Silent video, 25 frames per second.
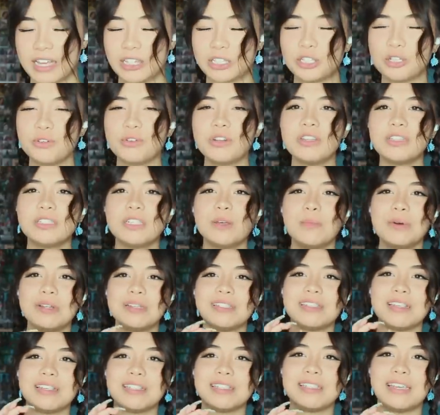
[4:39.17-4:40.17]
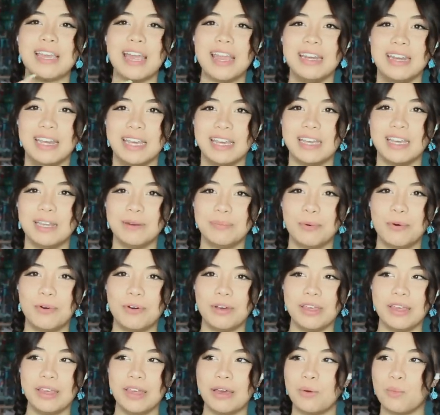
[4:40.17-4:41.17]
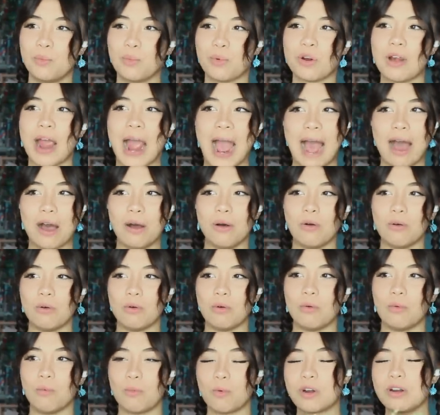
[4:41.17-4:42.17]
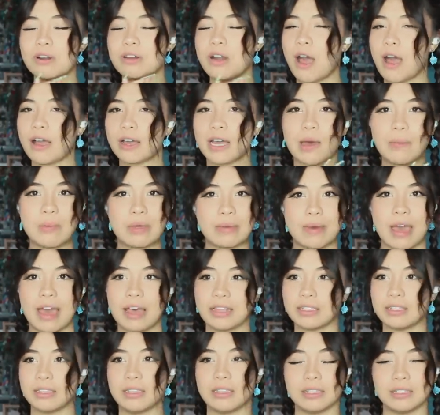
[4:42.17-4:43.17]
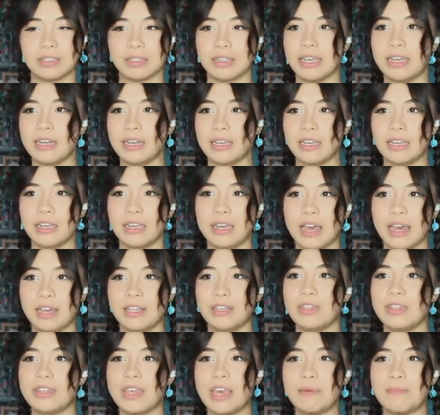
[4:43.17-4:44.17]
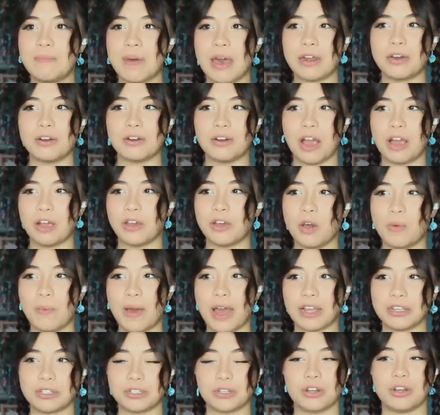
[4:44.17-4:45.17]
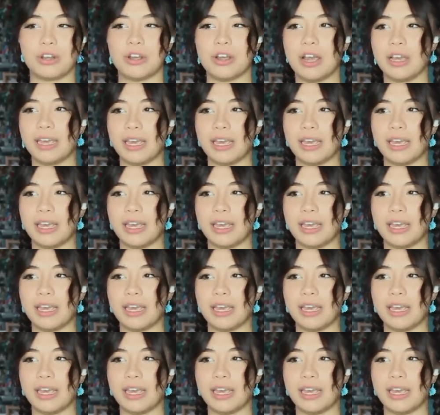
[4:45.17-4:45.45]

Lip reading: As soon as someone says, get naked, boy, we're out. We're not coming back to this lady. And they better not go back to her